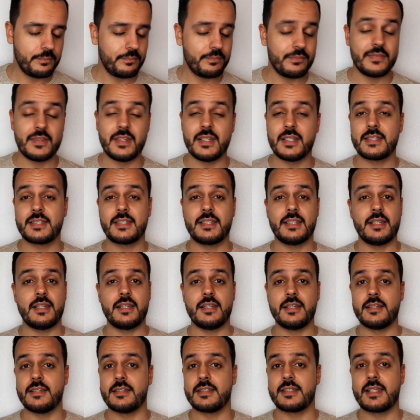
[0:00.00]
this
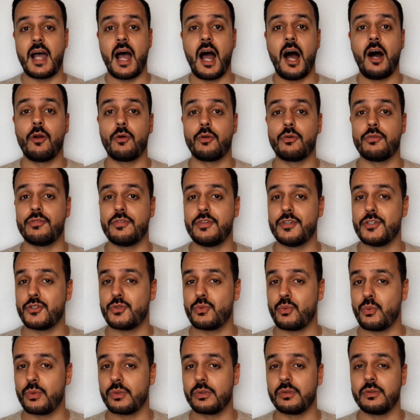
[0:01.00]
is out of
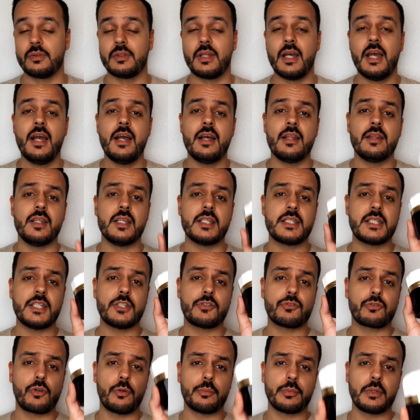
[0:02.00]
this world. This is
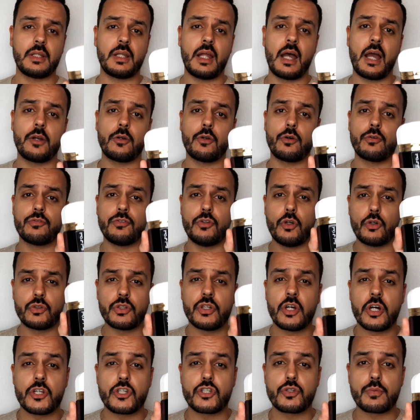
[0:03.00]
from the line of Don't
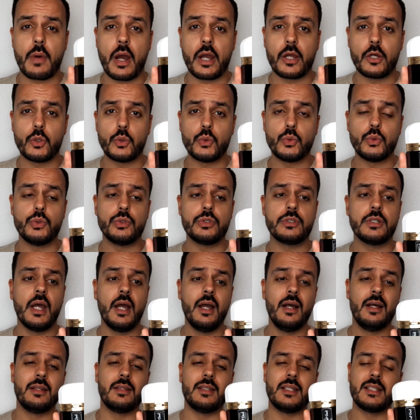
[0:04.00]
Touch My Oud.
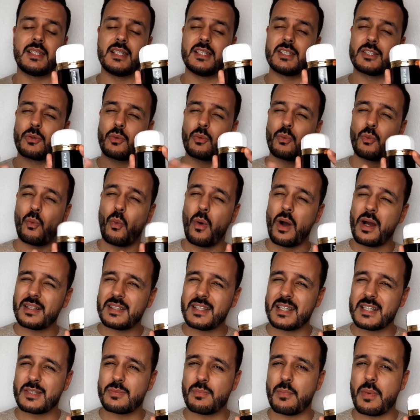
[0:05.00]
This is quite
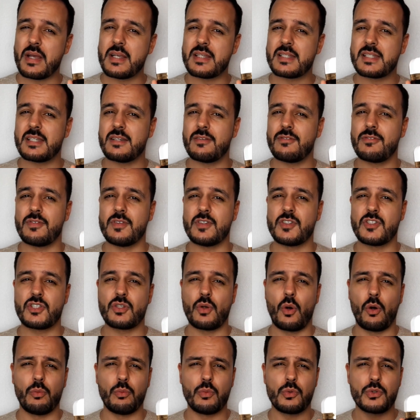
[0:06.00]
expensive. It's
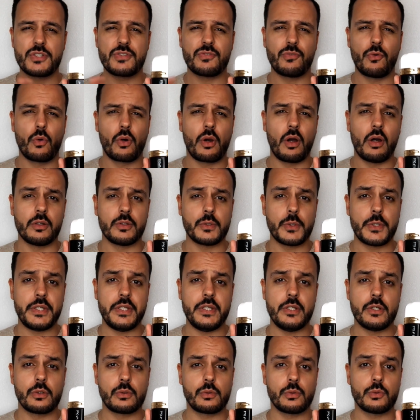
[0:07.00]
almost 400
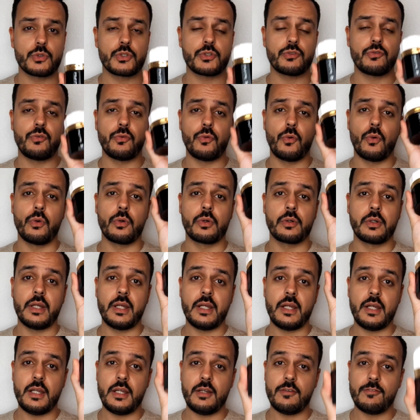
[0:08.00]
euros for
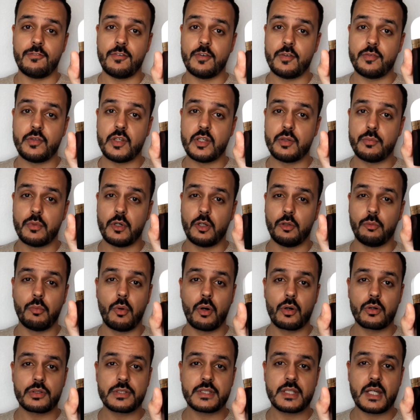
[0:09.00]
a 15 ml
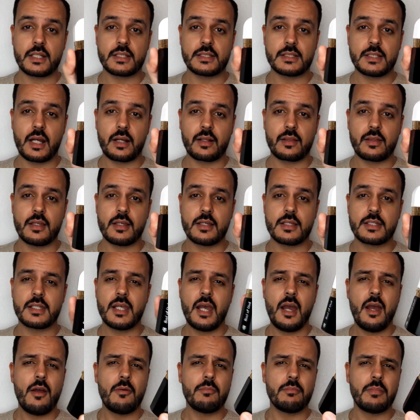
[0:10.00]
bottle size like this,
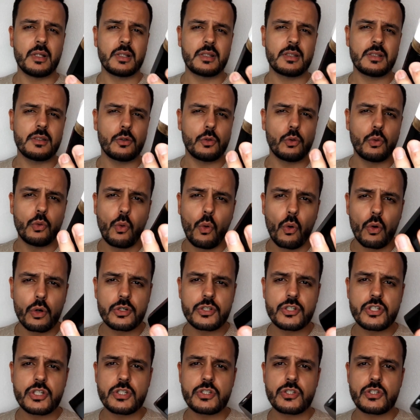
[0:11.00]
but
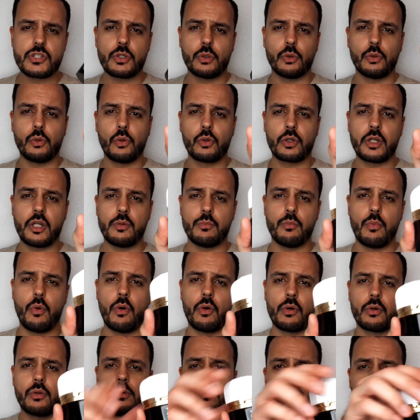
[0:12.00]
gorgeous looking
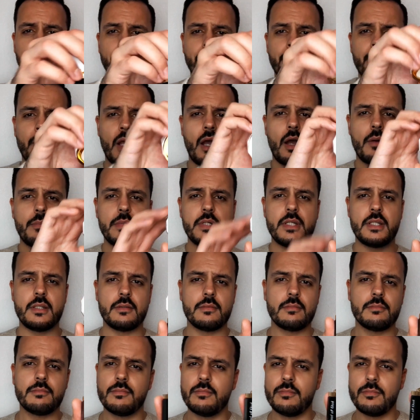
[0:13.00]
bottle. I
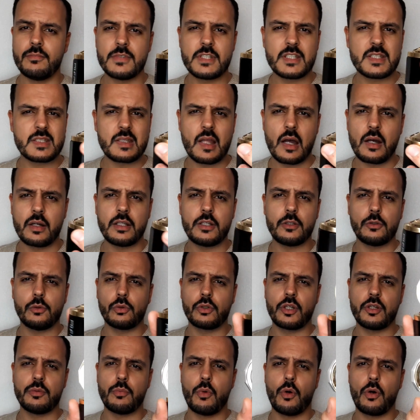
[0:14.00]
mean, stunning
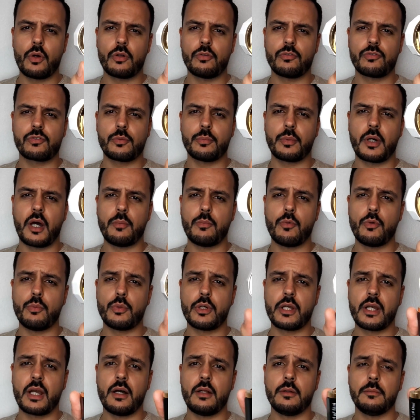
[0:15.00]
looking bottle from Ramon
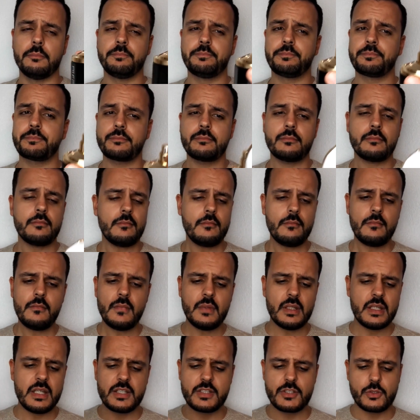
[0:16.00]
Monegal.
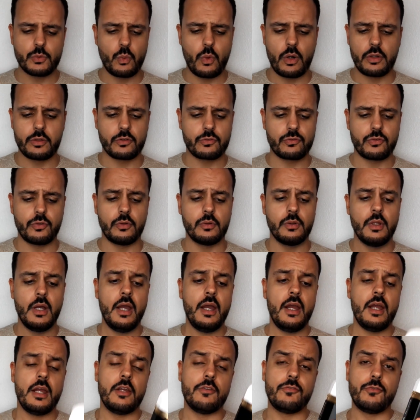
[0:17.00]
It's wonderful.
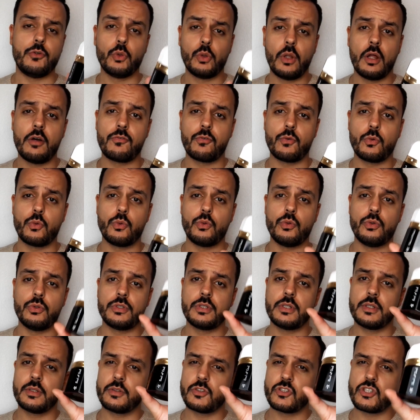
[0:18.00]
If you love oud,
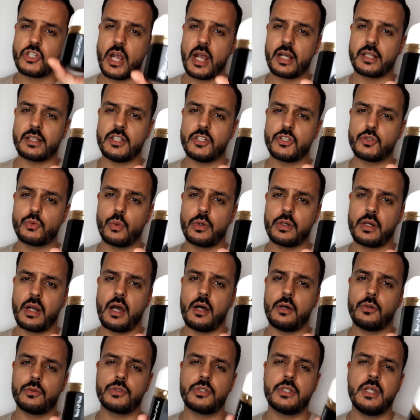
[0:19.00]
check this one
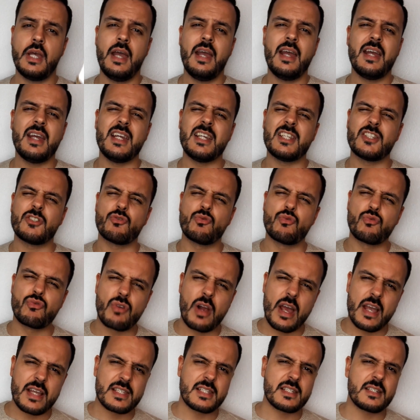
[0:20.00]
out. It's
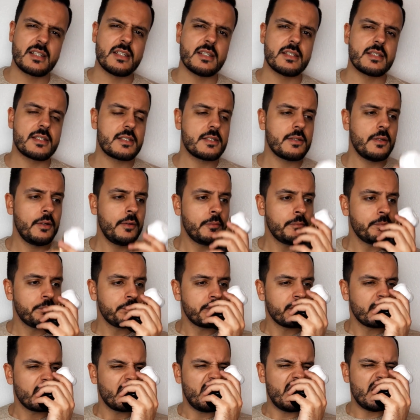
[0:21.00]
resinous,
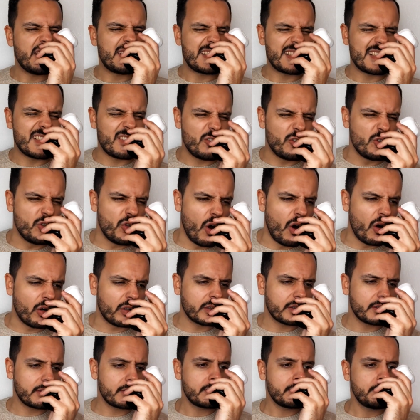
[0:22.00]
it's dark,